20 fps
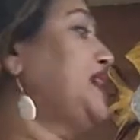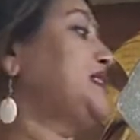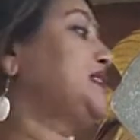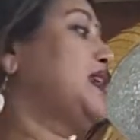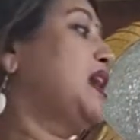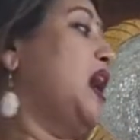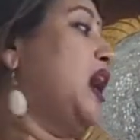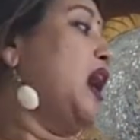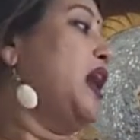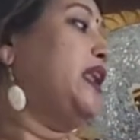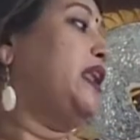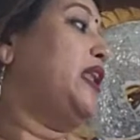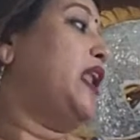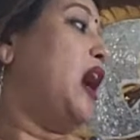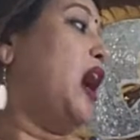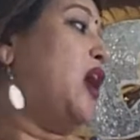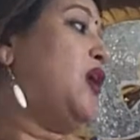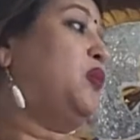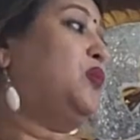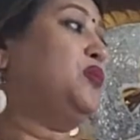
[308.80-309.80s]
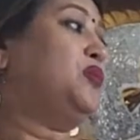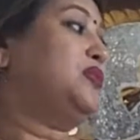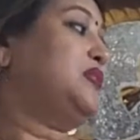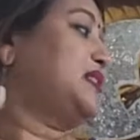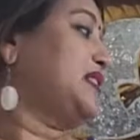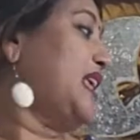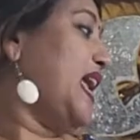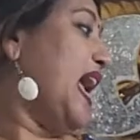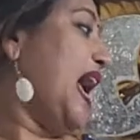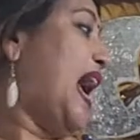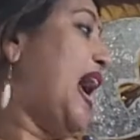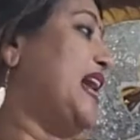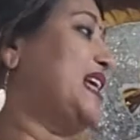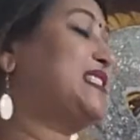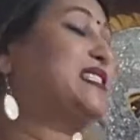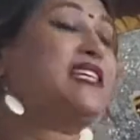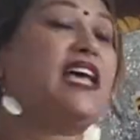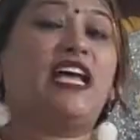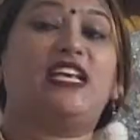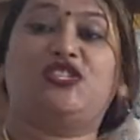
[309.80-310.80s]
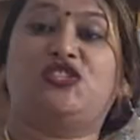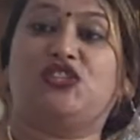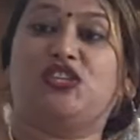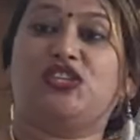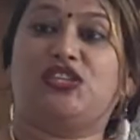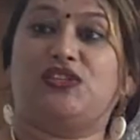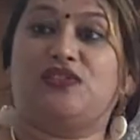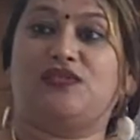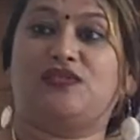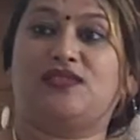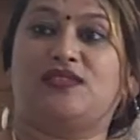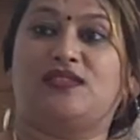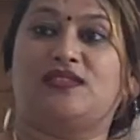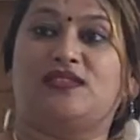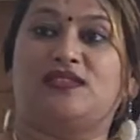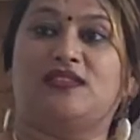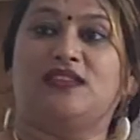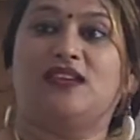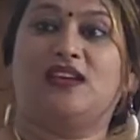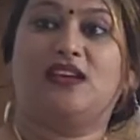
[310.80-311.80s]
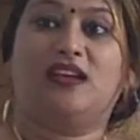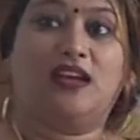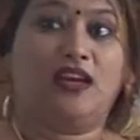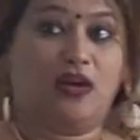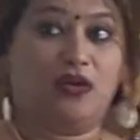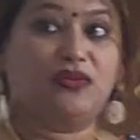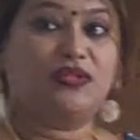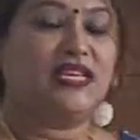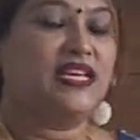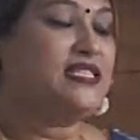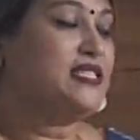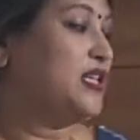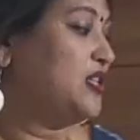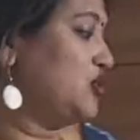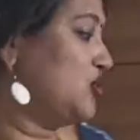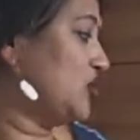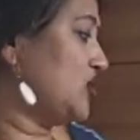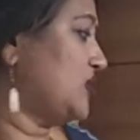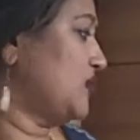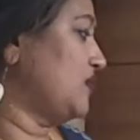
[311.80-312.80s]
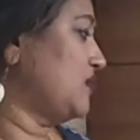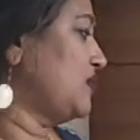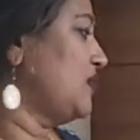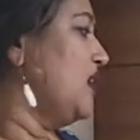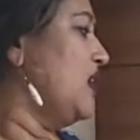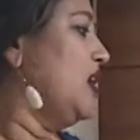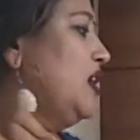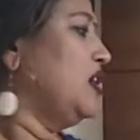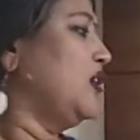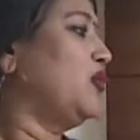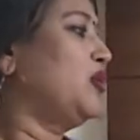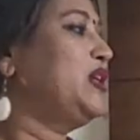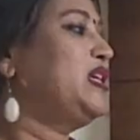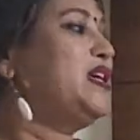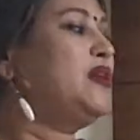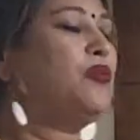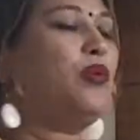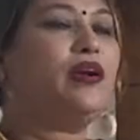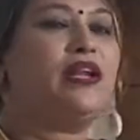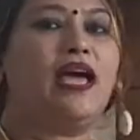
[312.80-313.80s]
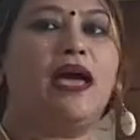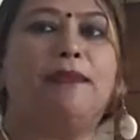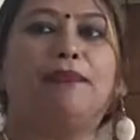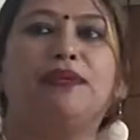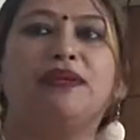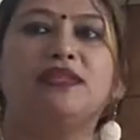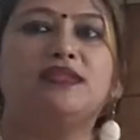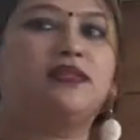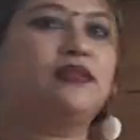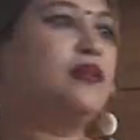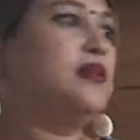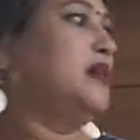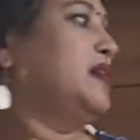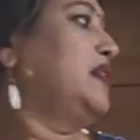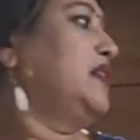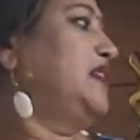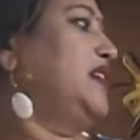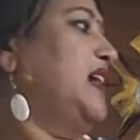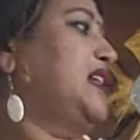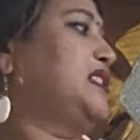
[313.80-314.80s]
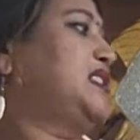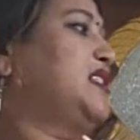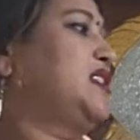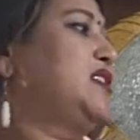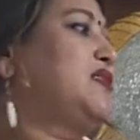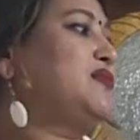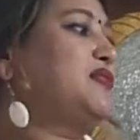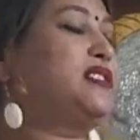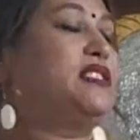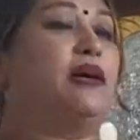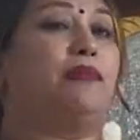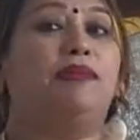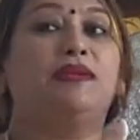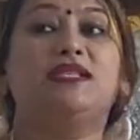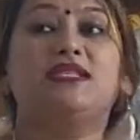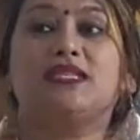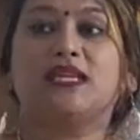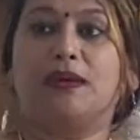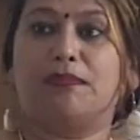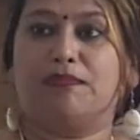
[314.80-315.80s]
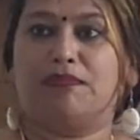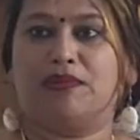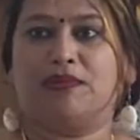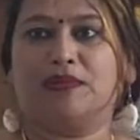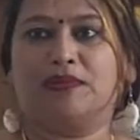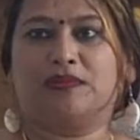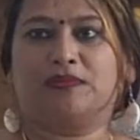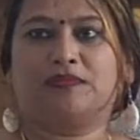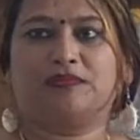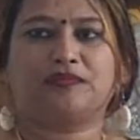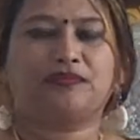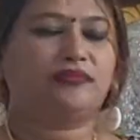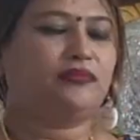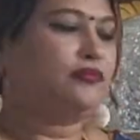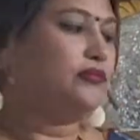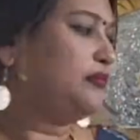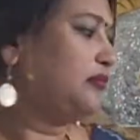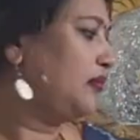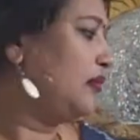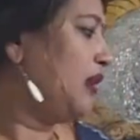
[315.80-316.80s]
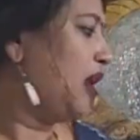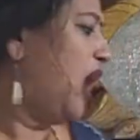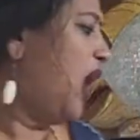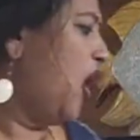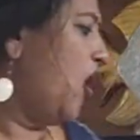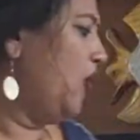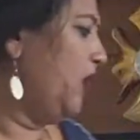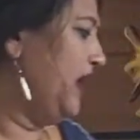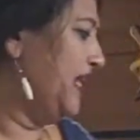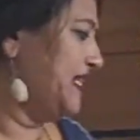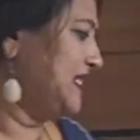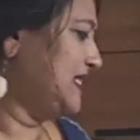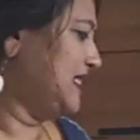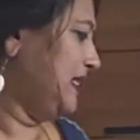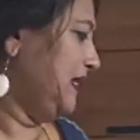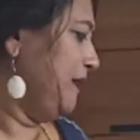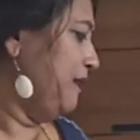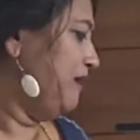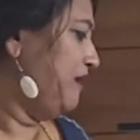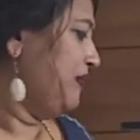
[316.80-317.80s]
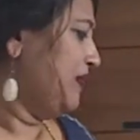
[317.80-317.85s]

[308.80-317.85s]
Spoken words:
is nouns as adjectives. Nouns as adjectives. Now here what happens? The adjectives doubles up. How? Let's see.